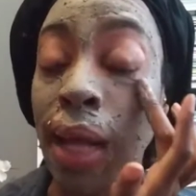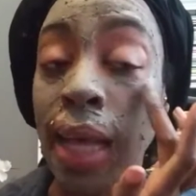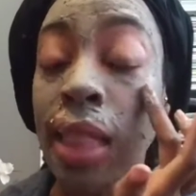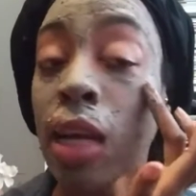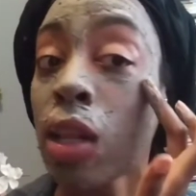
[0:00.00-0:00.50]
Like
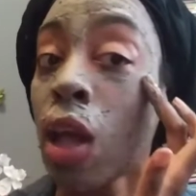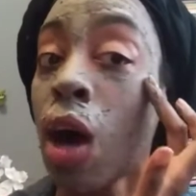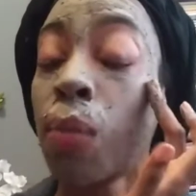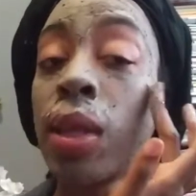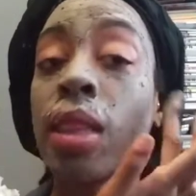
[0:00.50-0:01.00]
I think
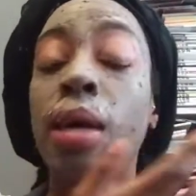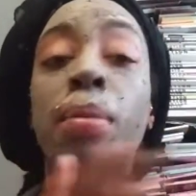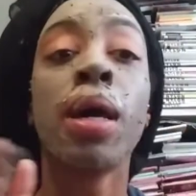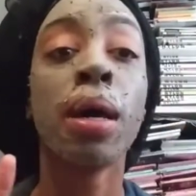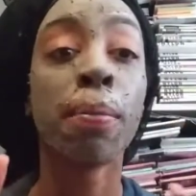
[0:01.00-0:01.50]
along with
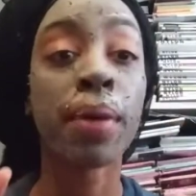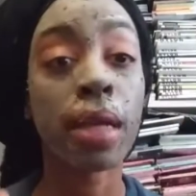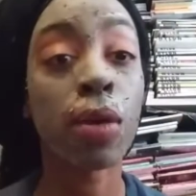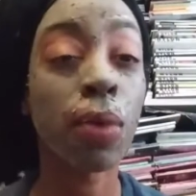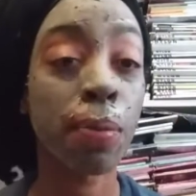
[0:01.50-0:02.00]
them
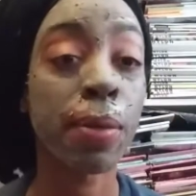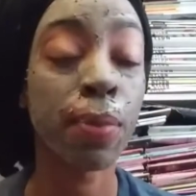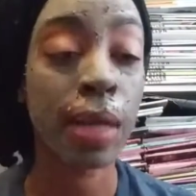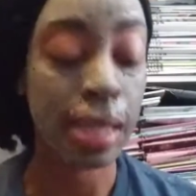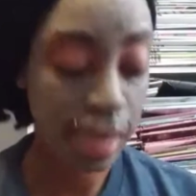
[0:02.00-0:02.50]
putting it where
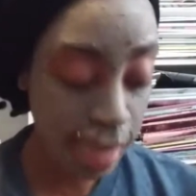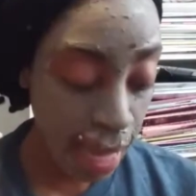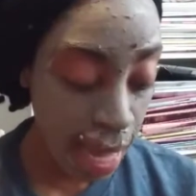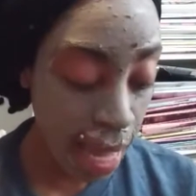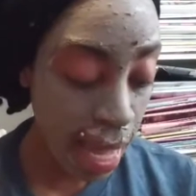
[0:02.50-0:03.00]
people could
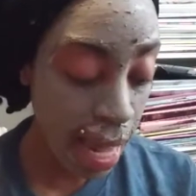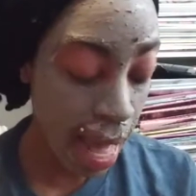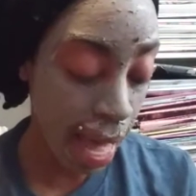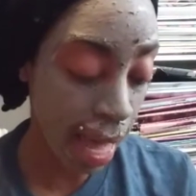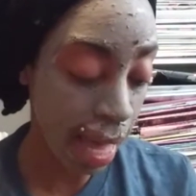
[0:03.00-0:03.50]
see it
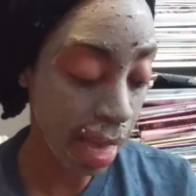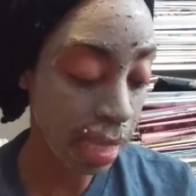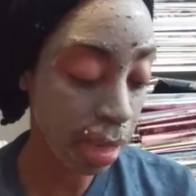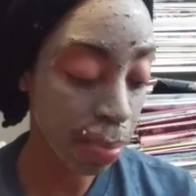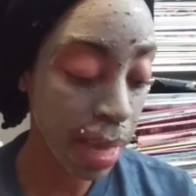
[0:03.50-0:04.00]

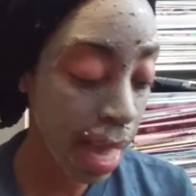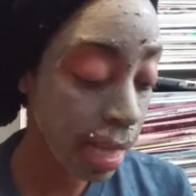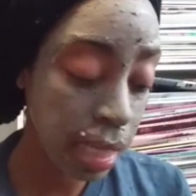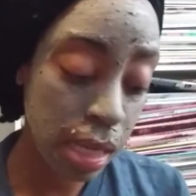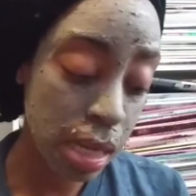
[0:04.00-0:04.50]
and me
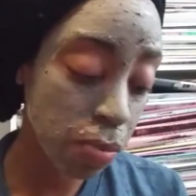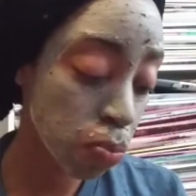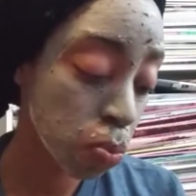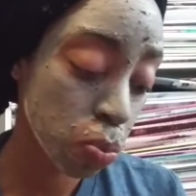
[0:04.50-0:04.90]
hustling,